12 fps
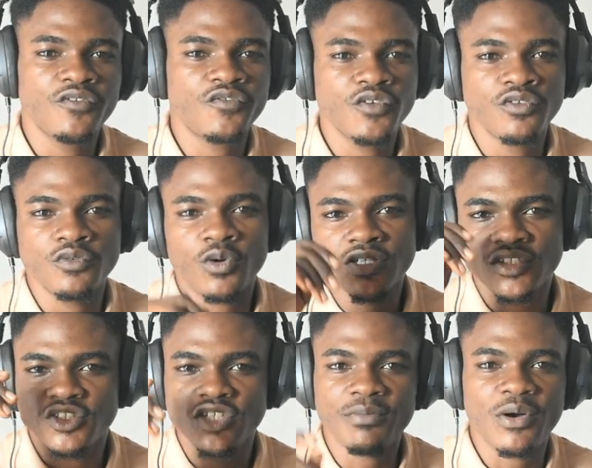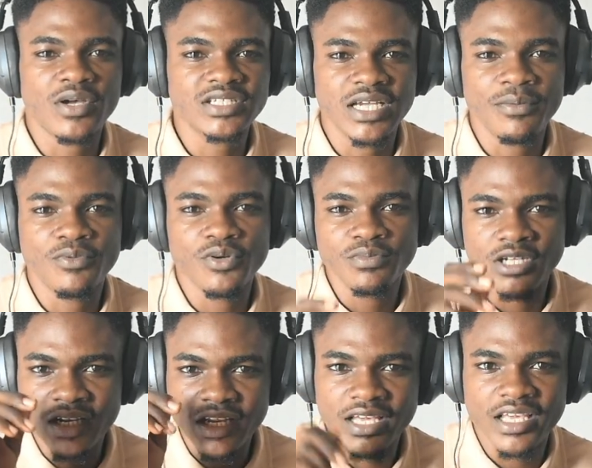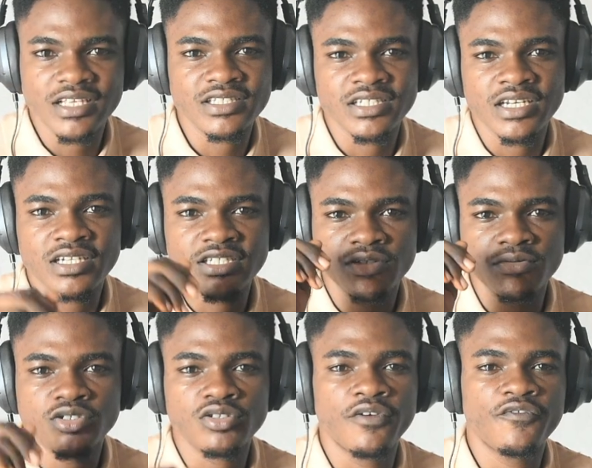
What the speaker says: If you want to join my WhatsApp group, the link is in the description.